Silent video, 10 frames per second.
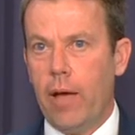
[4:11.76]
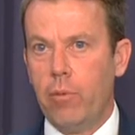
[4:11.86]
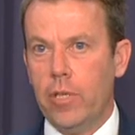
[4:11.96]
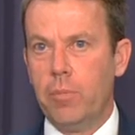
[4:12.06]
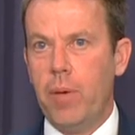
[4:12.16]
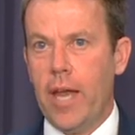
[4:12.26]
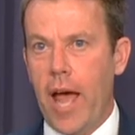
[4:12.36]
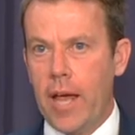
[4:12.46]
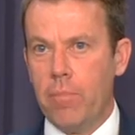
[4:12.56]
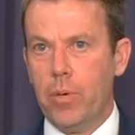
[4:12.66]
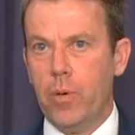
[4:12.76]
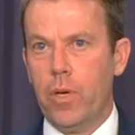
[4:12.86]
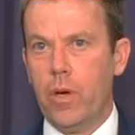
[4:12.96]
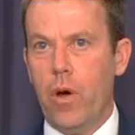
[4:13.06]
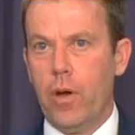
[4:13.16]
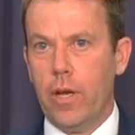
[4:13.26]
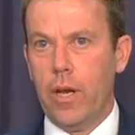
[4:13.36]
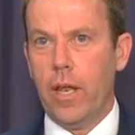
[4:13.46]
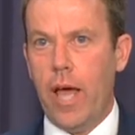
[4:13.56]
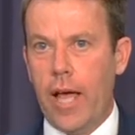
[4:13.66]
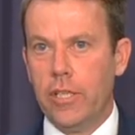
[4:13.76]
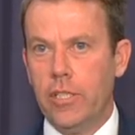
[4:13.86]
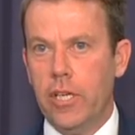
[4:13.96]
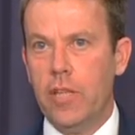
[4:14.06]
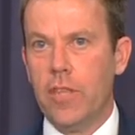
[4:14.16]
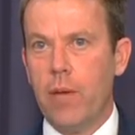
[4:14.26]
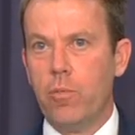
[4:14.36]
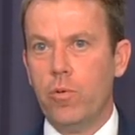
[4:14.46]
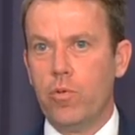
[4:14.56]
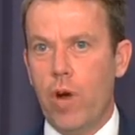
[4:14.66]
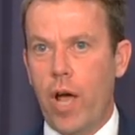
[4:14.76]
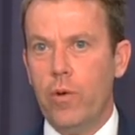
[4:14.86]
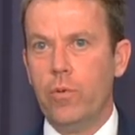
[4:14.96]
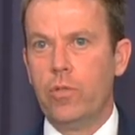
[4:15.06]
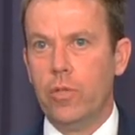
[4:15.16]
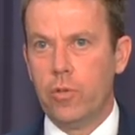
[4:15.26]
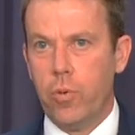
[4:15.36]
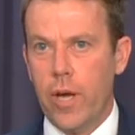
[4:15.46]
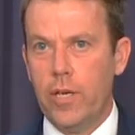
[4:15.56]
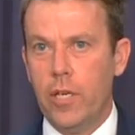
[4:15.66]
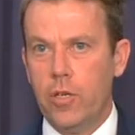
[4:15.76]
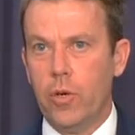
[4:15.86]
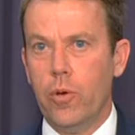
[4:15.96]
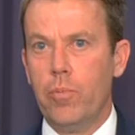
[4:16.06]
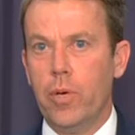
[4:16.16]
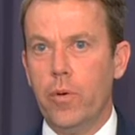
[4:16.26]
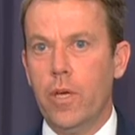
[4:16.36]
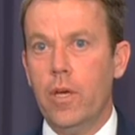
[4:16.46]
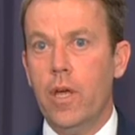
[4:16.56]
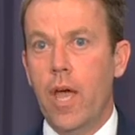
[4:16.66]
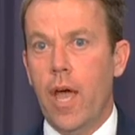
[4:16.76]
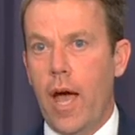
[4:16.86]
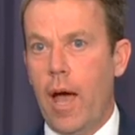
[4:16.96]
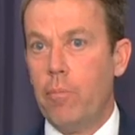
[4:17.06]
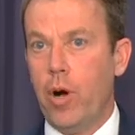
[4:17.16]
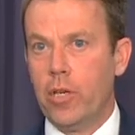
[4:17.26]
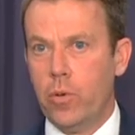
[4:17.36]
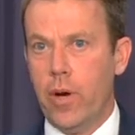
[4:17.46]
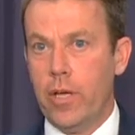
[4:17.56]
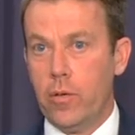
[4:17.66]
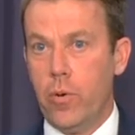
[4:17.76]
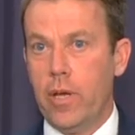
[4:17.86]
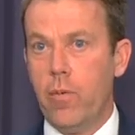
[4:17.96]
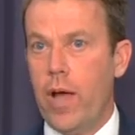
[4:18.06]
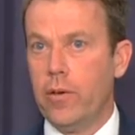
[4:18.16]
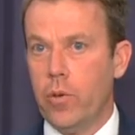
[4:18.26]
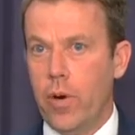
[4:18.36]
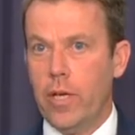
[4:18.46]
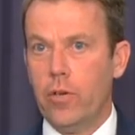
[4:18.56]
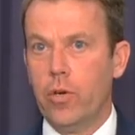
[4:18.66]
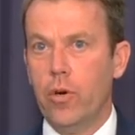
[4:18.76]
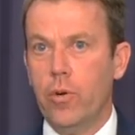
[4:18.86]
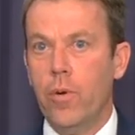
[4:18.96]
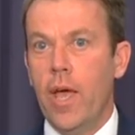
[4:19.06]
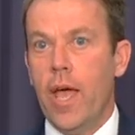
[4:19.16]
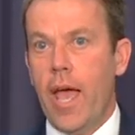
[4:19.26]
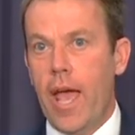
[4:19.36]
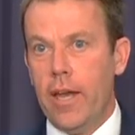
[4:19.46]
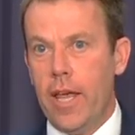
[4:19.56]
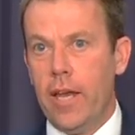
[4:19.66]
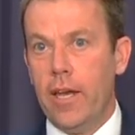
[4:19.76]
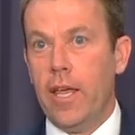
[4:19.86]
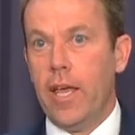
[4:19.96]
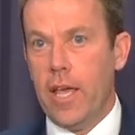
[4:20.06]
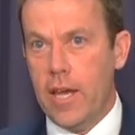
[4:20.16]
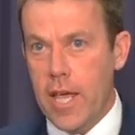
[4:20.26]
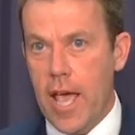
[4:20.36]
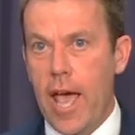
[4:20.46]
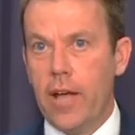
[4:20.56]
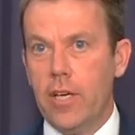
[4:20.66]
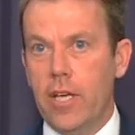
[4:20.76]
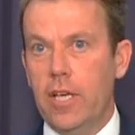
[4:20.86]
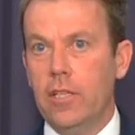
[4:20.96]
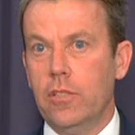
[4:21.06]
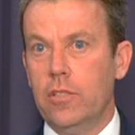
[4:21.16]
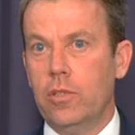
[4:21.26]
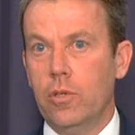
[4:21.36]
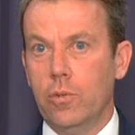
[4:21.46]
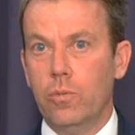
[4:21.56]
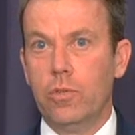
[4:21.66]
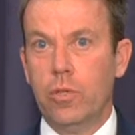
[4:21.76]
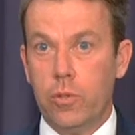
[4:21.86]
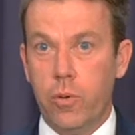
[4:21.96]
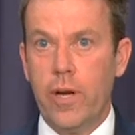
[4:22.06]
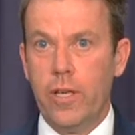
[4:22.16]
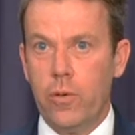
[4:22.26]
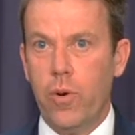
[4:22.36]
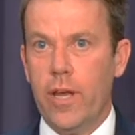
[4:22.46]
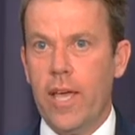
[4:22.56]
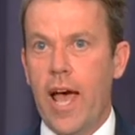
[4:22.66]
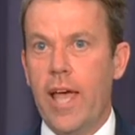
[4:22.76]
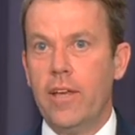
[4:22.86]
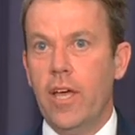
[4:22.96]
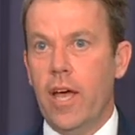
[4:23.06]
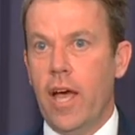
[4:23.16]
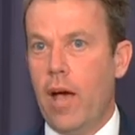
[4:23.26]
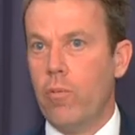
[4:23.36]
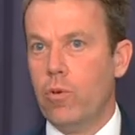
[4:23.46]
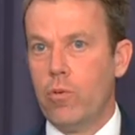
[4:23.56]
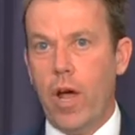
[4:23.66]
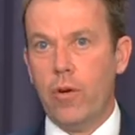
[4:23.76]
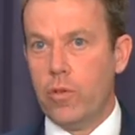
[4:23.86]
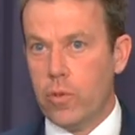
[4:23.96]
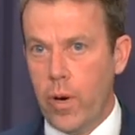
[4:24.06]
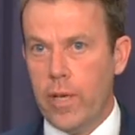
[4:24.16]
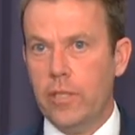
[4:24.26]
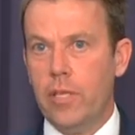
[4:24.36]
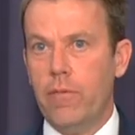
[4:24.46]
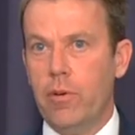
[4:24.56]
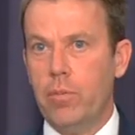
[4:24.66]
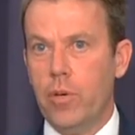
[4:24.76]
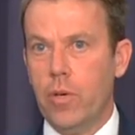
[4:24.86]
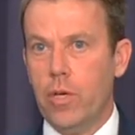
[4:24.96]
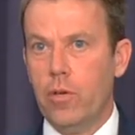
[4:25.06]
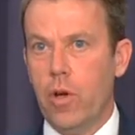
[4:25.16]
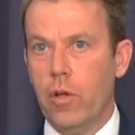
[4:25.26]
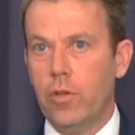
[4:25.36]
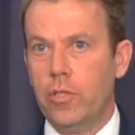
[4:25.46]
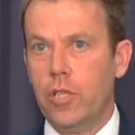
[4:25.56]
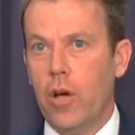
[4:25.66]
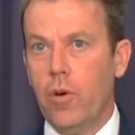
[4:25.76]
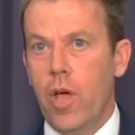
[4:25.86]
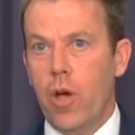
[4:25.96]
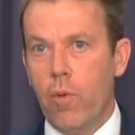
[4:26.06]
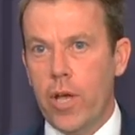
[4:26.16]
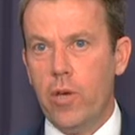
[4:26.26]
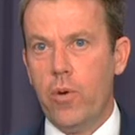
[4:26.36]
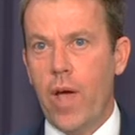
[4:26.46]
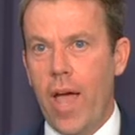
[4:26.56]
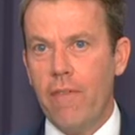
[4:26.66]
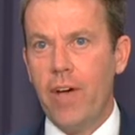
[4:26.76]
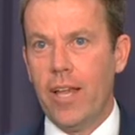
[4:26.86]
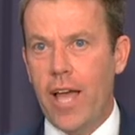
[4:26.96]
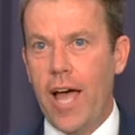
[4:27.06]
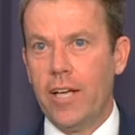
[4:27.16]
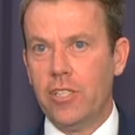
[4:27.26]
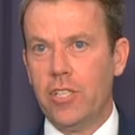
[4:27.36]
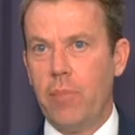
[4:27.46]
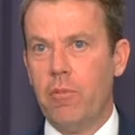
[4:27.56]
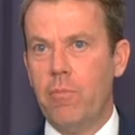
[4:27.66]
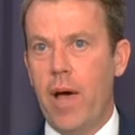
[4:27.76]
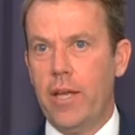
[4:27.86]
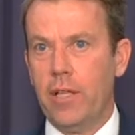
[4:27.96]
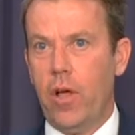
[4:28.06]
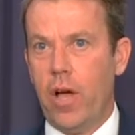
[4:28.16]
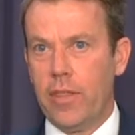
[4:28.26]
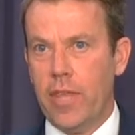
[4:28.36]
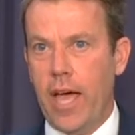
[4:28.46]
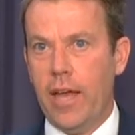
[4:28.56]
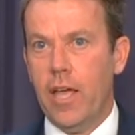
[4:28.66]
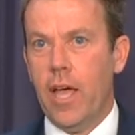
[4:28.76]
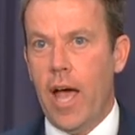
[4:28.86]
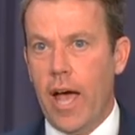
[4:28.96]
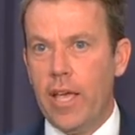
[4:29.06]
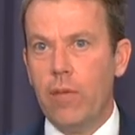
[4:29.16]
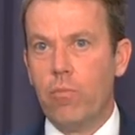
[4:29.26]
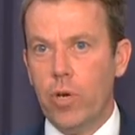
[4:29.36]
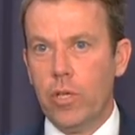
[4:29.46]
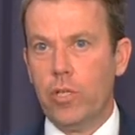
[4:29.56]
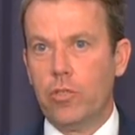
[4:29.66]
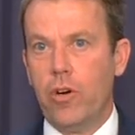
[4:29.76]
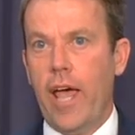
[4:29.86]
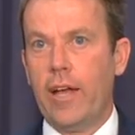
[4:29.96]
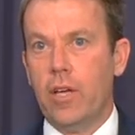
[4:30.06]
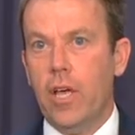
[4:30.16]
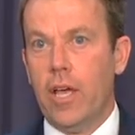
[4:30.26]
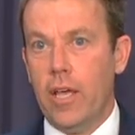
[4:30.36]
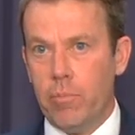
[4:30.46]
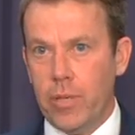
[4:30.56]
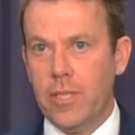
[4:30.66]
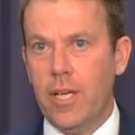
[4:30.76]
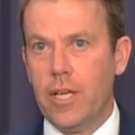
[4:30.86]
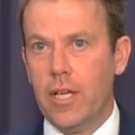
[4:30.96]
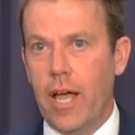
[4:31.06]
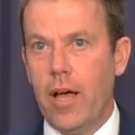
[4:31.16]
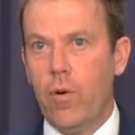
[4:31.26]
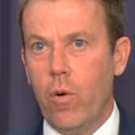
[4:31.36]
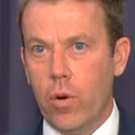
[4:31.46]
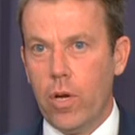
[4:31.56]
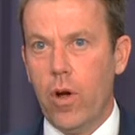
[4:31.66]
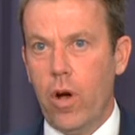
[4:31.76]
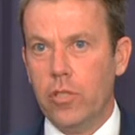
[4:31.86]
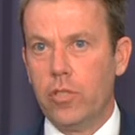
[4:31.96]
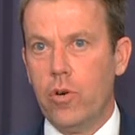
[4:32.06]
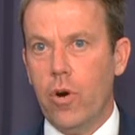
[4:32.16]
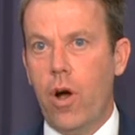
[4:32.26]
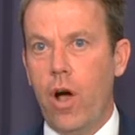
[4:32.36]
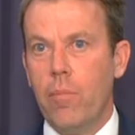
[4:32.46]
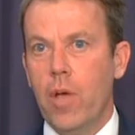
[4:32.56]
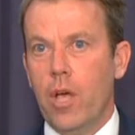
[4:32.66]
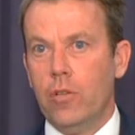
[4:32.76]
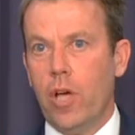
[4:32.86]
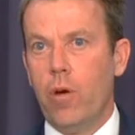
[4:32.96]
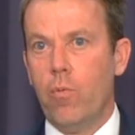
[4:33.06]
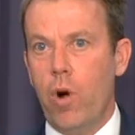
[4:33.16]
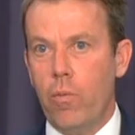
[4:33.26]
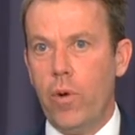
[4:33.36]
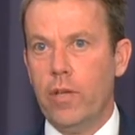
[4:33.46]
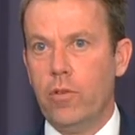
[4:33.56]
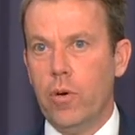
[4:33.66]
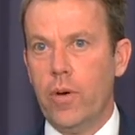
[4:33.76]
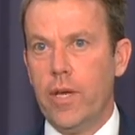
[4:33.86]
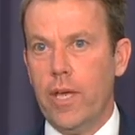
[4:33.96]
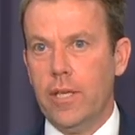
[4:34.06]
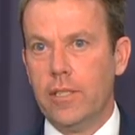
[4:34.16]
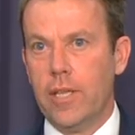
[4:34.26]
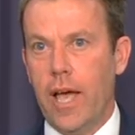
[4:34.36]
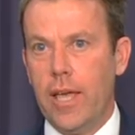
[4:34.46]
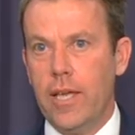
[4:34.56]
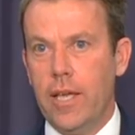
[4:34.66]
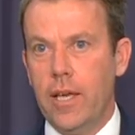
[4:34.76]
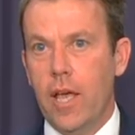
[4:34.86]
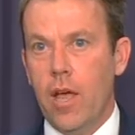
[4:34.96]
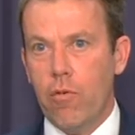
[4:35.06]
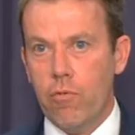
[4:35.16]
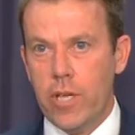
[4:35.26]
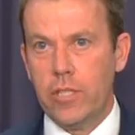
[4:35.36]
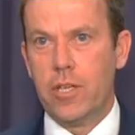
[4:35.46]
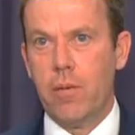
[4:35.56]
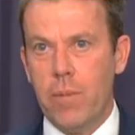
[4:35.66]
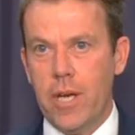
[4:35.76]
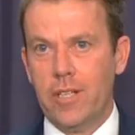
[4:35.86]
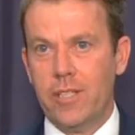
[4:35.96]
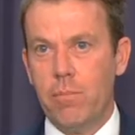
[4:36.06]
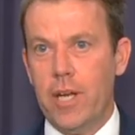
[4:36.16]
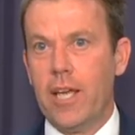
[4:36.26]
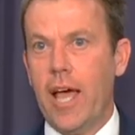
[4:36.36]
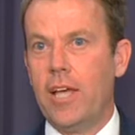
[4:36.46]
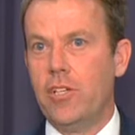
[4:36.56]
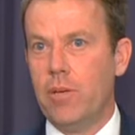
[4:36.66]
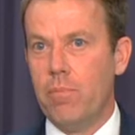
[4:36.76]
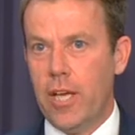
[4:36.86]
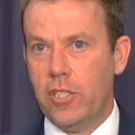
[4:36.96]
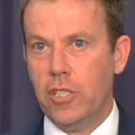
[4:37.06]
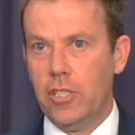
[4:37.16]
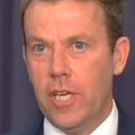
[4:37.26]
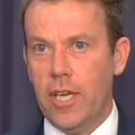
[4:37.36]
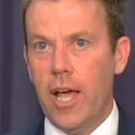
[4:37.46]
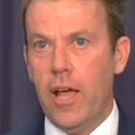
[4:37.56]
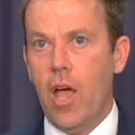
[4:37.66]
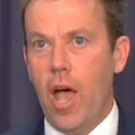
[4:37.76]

We spent $8 billion on it last year. That will grow to $22 billion by 2021-22. And then in the out years to 2028, will grow to $27 billion. So when you have a large sum of money like that, it will attract, in particular, organised crime. So what we're doing is taking risk mitigation measures here.